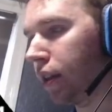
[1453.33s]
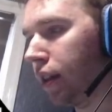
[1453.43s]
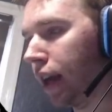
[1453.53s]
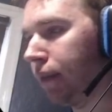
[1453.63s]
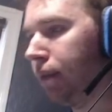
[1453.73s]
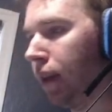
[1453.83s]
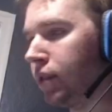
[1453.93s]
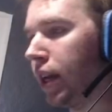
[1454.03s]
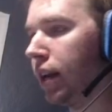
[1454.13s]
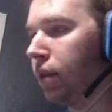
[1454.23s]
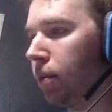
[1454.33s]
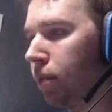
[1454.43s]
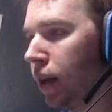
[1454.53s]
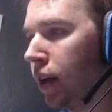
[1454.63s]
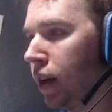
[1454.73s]
like 15 of them,
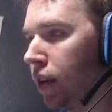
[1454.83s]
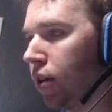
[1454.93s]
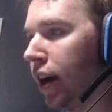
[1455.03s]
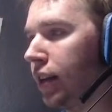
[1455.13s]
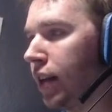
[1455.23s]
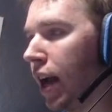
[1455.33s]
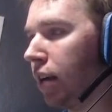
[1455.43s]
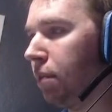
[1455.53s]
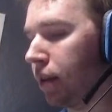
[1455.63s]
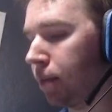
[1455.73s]
to try and attack me.